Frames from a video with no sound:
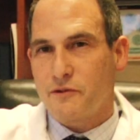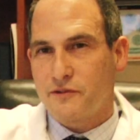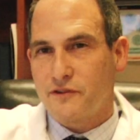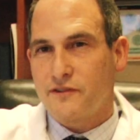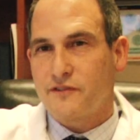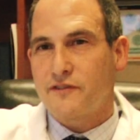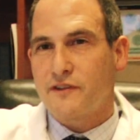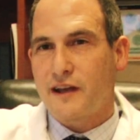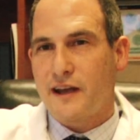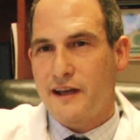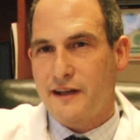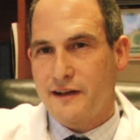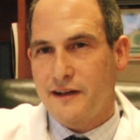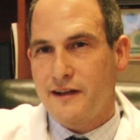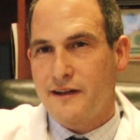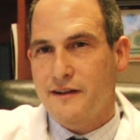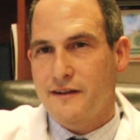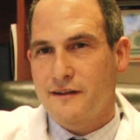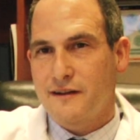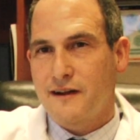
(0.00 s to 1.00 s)

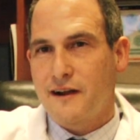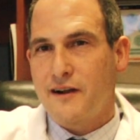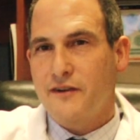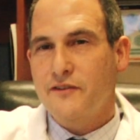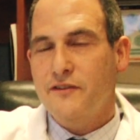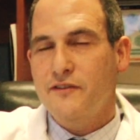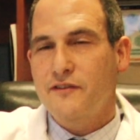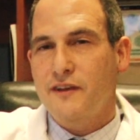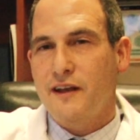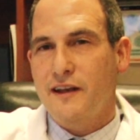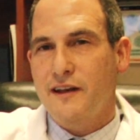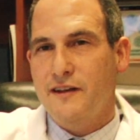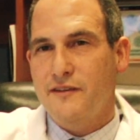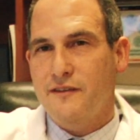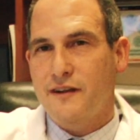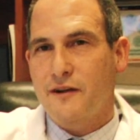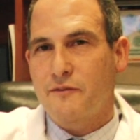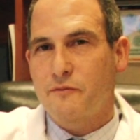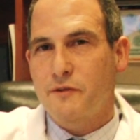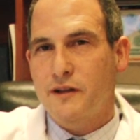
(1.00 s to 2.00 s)
society. Our society is
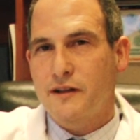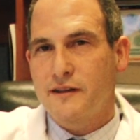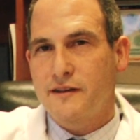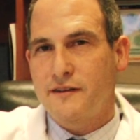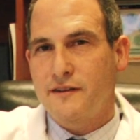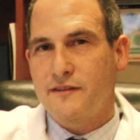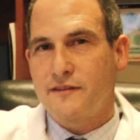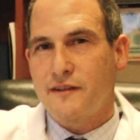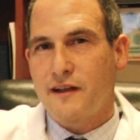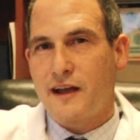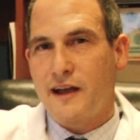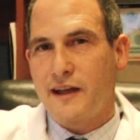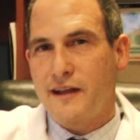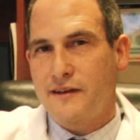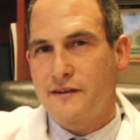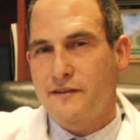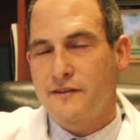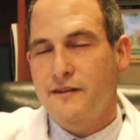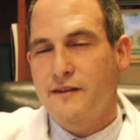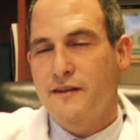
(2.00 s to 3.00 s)
not really
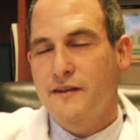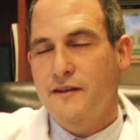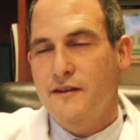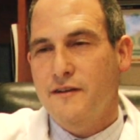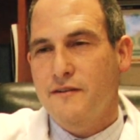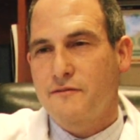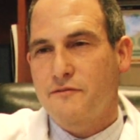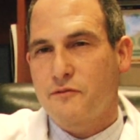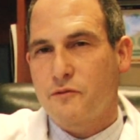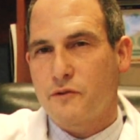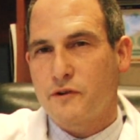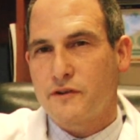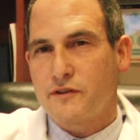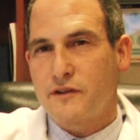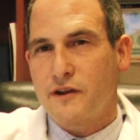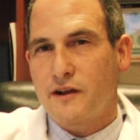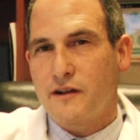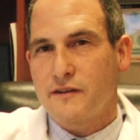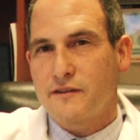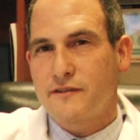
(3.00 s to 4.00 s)
designed for
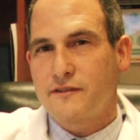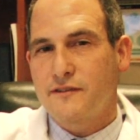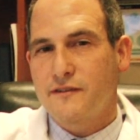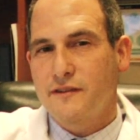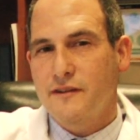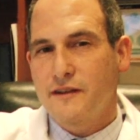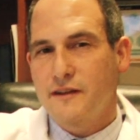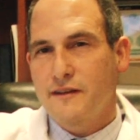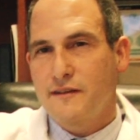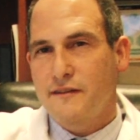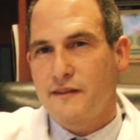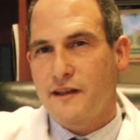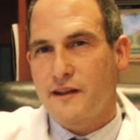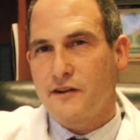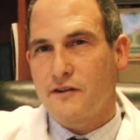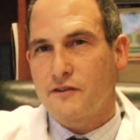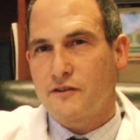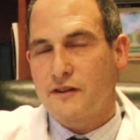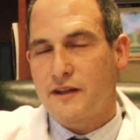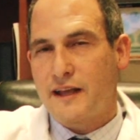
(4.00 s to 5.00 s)
adults that
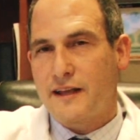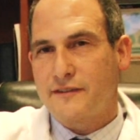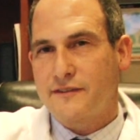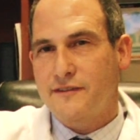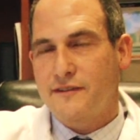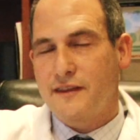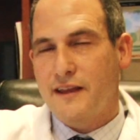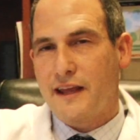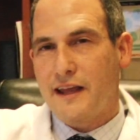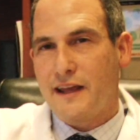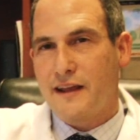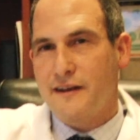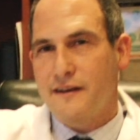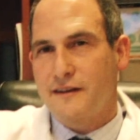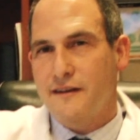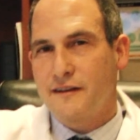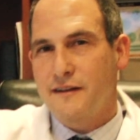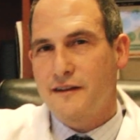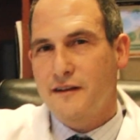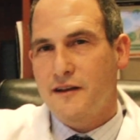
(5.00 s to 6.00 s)
are less
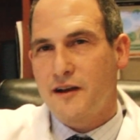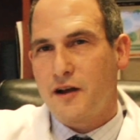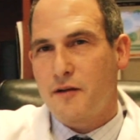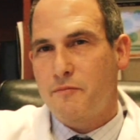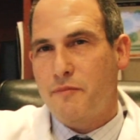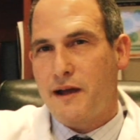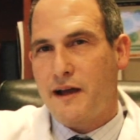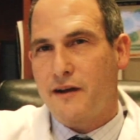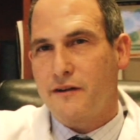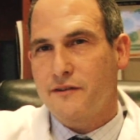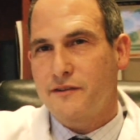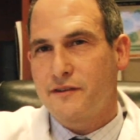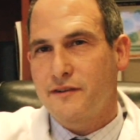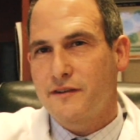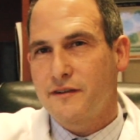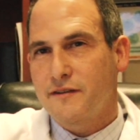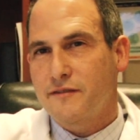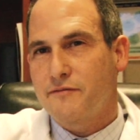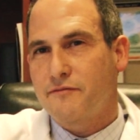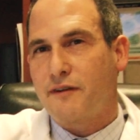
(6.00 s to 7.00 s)
than about
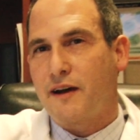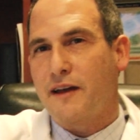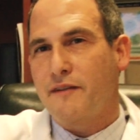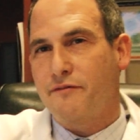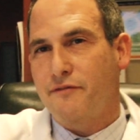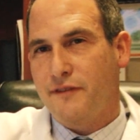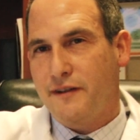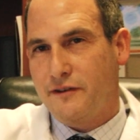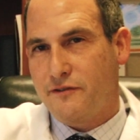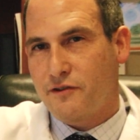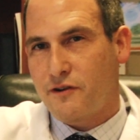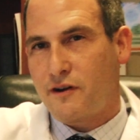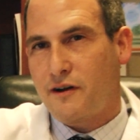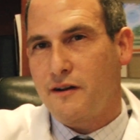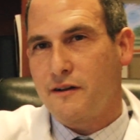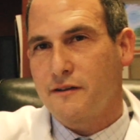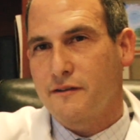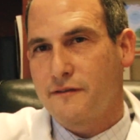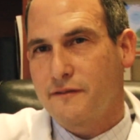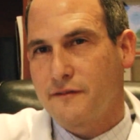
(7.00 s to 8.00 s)
5 feet tall.